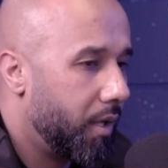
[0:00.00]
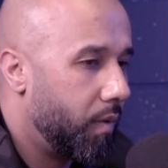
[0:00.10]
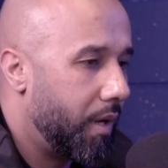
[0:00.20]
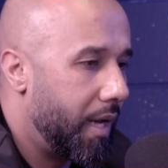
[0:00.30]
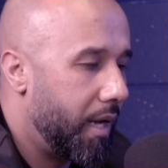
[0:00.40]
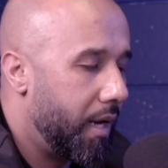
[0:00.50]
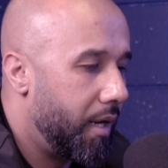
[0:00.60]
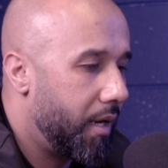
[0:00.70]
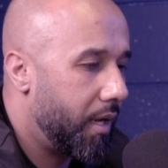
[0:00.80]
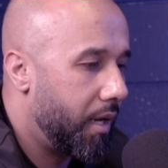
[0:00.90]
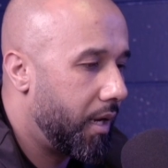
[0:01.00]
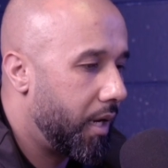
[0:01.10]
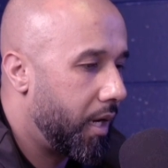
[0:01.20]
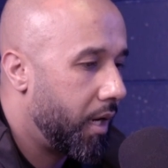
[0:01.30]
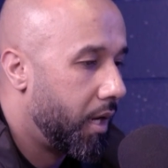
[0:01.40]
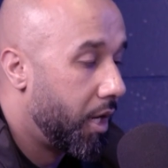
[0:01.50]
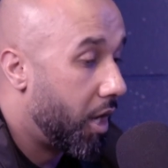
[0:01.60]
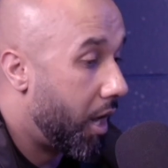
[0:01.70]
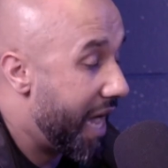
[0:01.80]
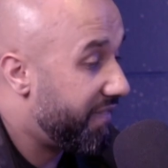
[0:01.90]
know, and
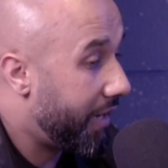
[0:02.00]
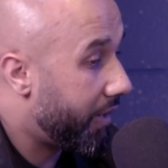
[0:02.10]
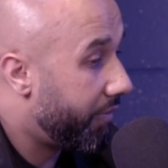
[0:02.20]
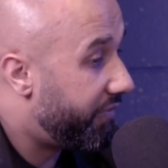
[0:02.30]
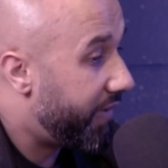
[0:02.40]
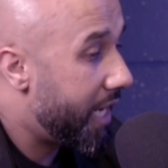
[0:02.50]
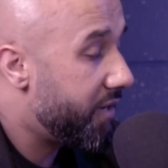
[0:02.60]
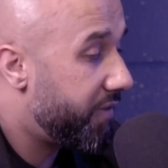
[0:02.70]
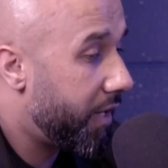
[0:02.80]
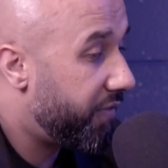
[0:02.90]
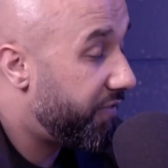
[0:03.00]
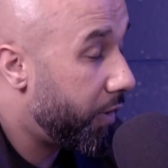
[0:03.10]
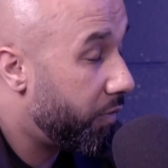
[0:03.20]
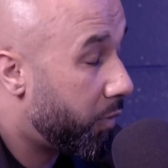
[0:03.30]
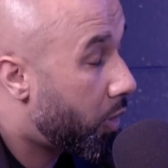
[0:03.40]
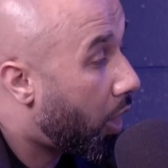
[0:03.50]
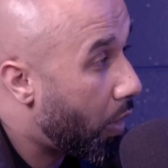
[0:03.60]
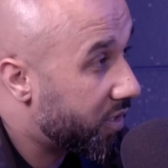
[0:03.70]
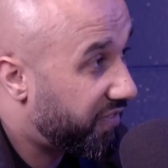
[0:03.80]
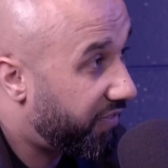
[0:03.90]
I have a very, very few
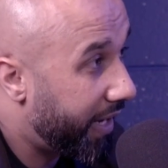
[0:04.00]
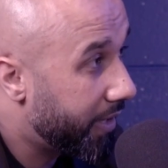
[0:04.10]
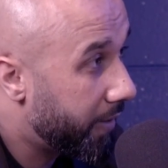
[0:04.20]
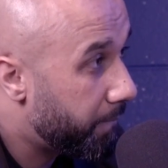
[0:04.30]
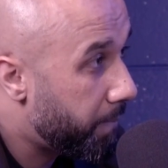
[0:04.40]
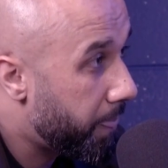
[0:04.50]
close friend.